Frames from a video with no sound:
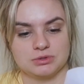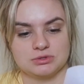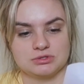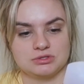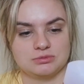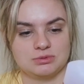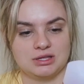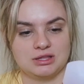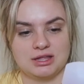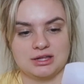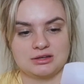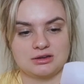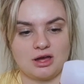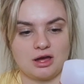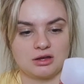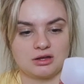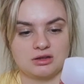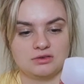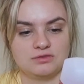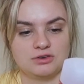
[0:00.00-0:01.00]
supposed to be like
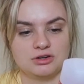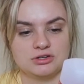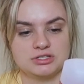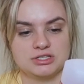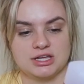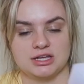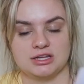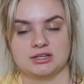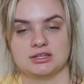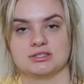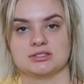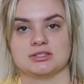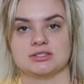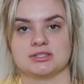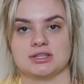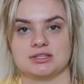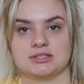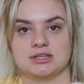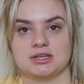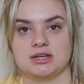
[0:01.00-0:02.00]
not good for your skin because
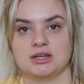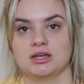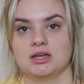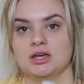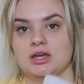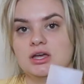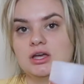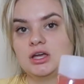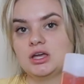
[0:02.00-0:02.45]
it's scented,